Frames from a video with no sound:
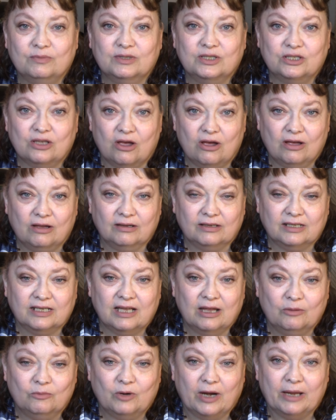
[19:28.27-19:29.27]
saw
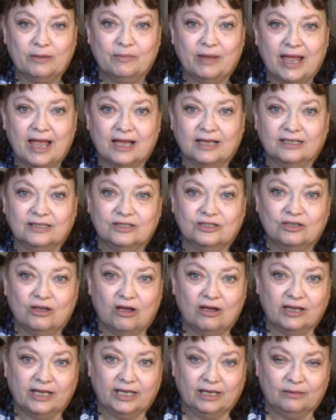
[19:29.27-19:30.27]
come right back and
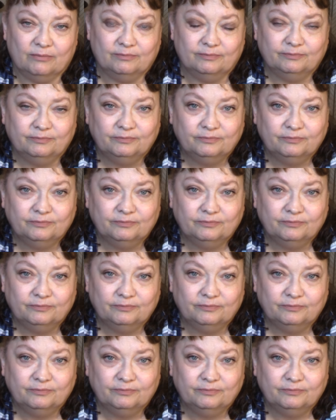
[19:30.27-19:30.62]
saw him,